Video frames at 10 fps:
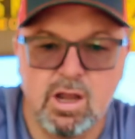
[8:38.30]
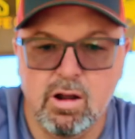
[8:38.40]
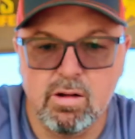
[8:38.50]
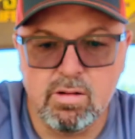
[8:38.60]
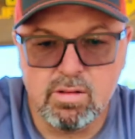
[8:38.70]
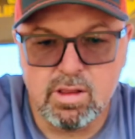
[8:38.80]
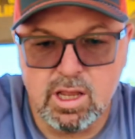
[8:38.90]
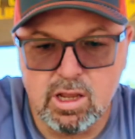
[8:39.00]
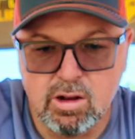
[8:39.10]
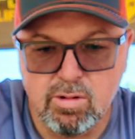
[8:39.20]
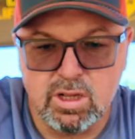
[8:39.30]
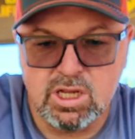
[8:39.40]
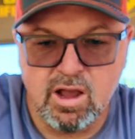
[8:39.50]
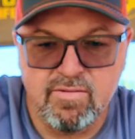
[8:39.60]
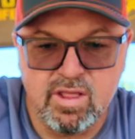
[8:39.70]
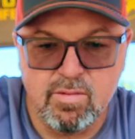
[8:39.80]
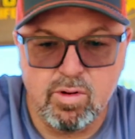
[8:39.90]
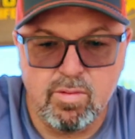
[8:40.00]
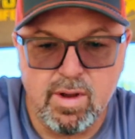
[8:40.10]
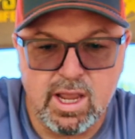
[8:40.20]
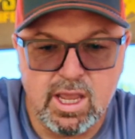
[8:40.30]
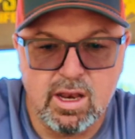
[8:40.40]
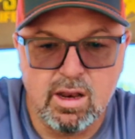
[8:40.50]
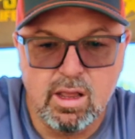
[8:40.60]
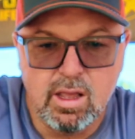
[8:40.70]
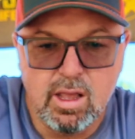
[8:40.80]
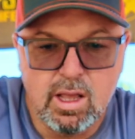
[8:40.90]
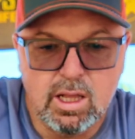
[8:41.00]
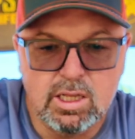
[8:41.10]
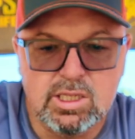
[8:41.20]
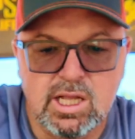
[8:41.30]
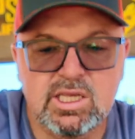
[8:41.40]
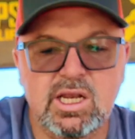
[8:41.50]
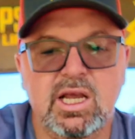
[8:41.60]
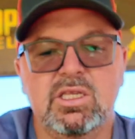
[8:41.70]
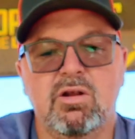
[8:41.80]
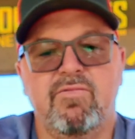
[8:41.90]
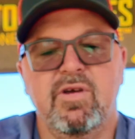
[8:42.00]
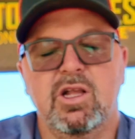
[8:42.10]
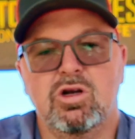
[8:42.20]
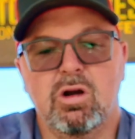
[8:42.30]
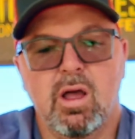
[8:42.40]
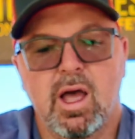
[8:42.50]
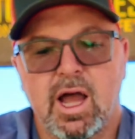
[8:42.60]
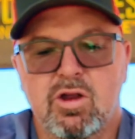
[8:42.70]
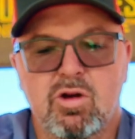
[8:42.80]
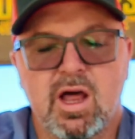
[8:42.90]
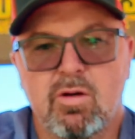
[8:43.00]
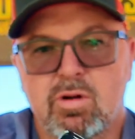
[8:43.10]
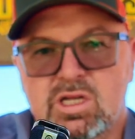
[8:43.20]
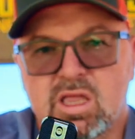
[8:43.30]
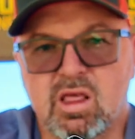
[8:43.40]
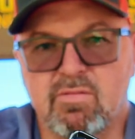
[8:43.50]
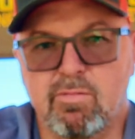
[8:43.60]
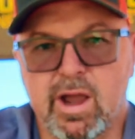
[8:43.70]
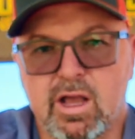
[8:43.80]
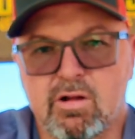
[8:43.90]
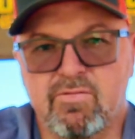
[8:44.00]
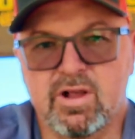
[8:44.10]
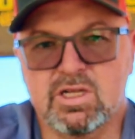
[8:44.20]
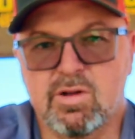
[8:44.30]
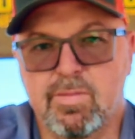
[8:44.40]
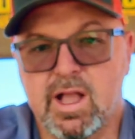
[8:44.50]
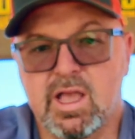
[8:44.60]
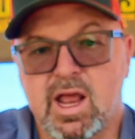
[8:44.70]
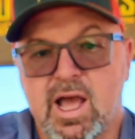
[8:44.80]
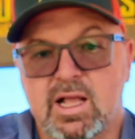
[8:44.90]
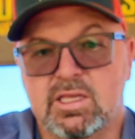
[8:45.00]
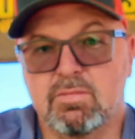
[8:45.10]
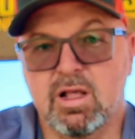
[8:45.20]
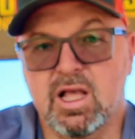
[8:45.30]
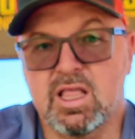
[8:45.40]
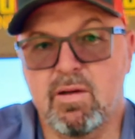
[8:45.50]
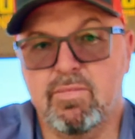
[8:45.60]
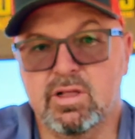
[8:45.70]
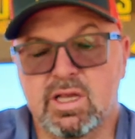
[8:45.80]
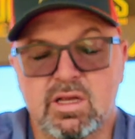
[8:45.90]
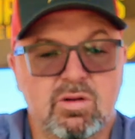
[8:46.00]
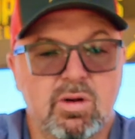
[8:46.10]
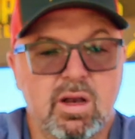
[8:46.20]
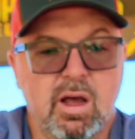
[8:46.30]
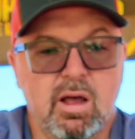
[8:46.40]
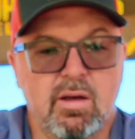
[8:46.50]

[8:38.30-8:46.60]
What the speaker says: here that you can rinse off and then put back in. So that's a nice little feature. I do kind of wish that the regular Flex Companion had something like that built into it,